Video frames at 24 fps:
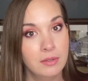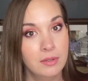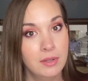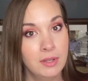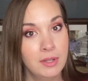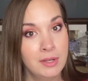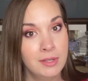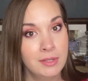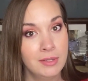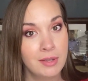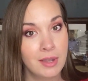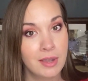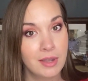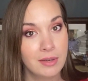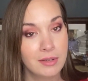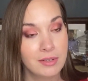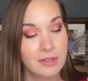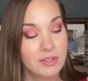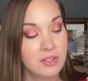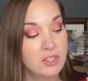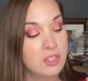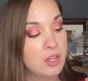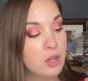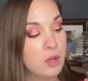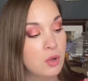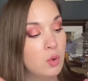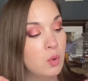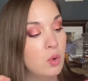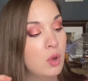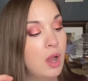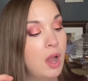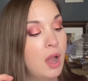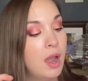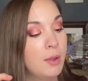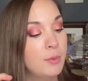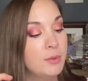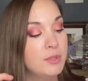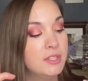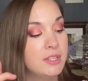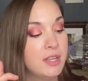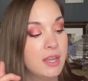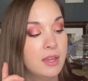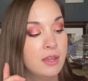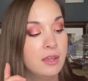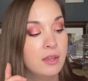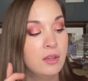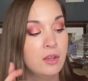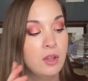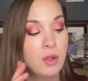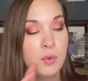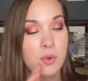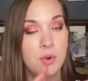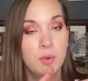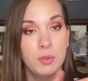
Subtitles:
It is not. So I would say go